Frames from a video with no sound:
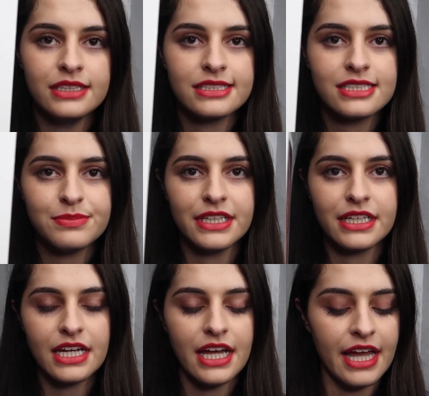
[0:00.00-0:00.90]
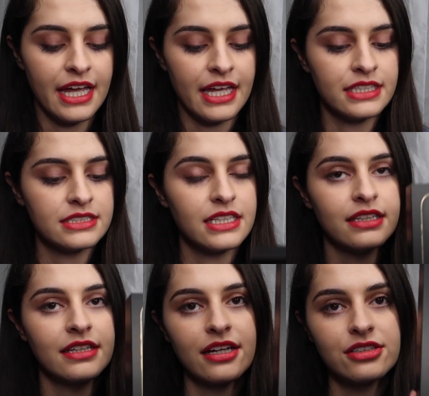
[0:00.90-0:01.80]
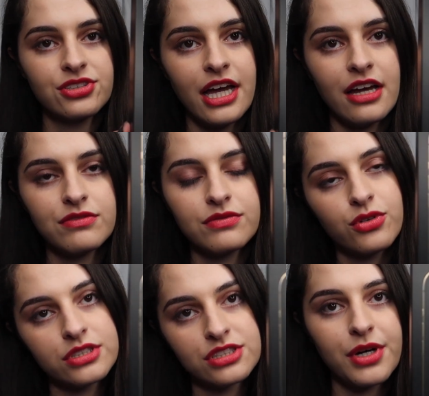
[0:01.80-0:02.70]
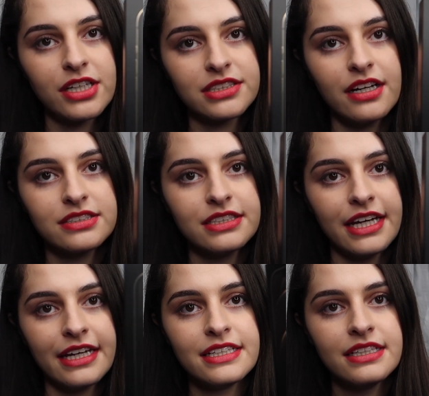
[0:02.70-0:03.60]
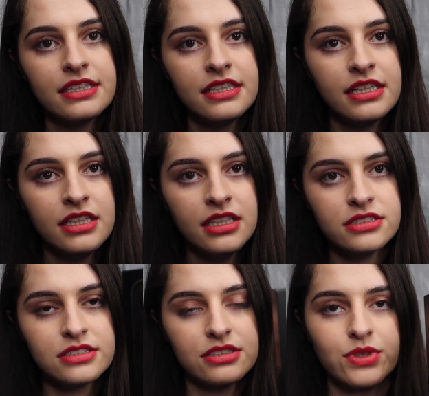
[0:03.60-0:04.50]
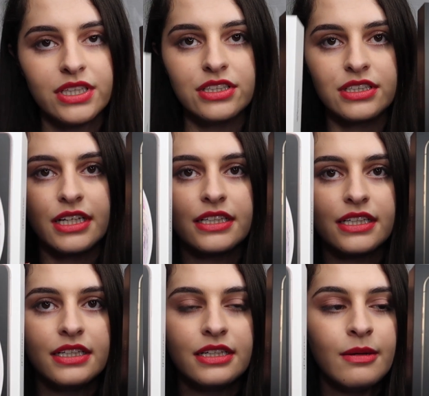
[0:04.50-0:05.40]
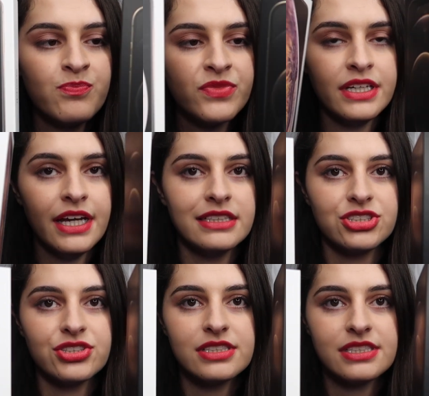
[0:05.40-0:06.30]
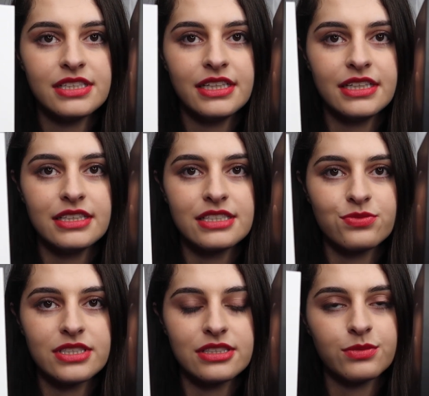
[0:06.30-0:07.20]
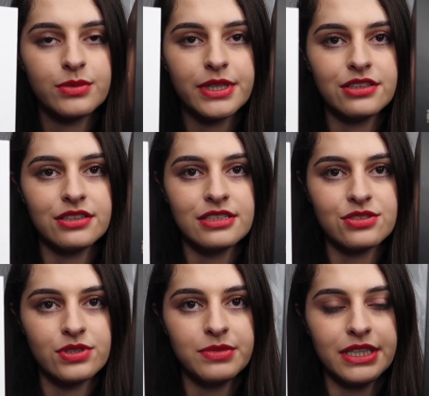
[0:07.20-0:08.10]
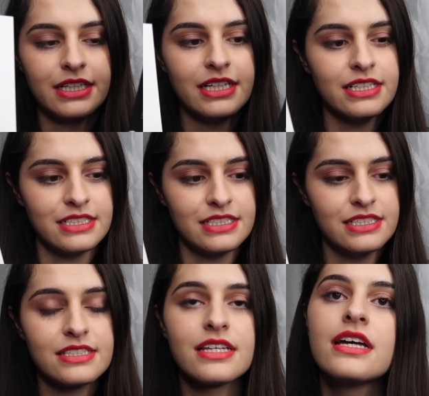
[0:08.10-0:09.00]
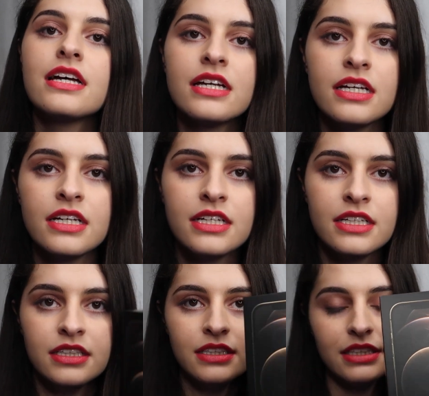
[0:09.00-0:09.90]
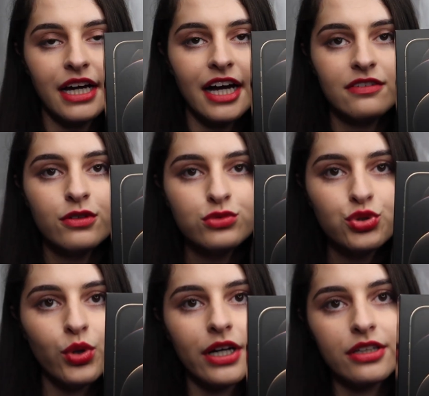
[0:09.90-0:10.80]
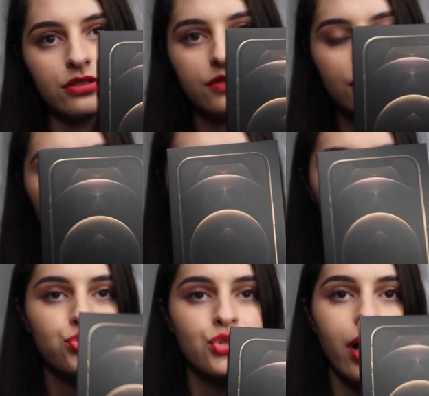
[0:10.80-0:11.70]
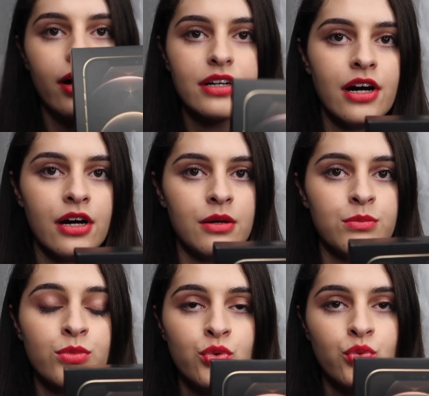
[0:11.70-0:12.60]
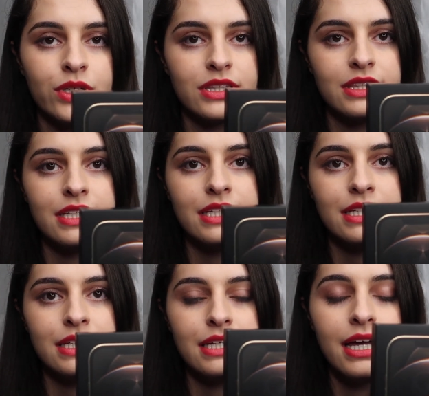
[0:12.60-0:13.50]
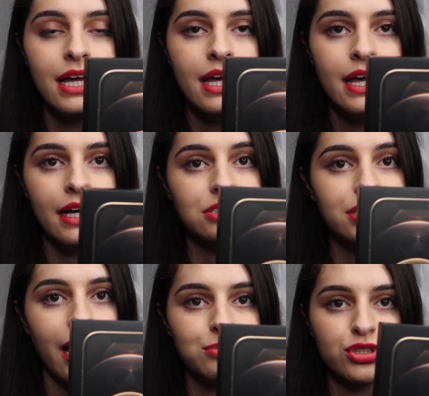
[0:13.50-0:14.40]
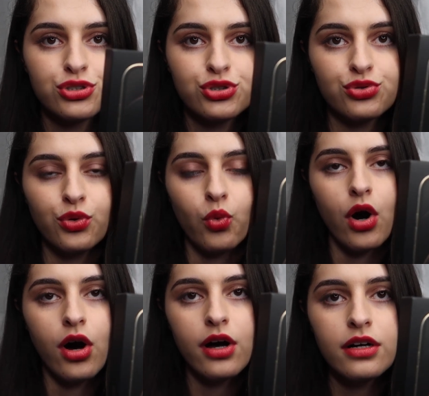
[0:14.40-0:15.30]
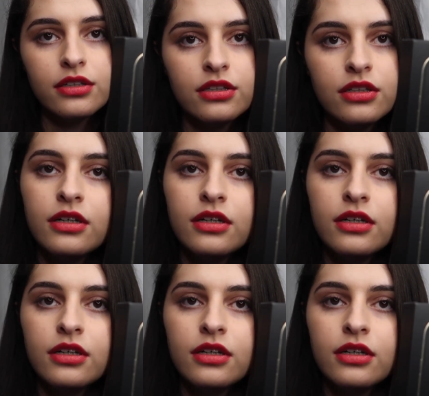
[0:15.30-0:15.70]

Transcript: is this big. And then I also have, of course, the box I got today. This is what they look like. And as you can see, this one's a little bit bigger than this one because the iPhone twelves do not come with the adapter to the wall,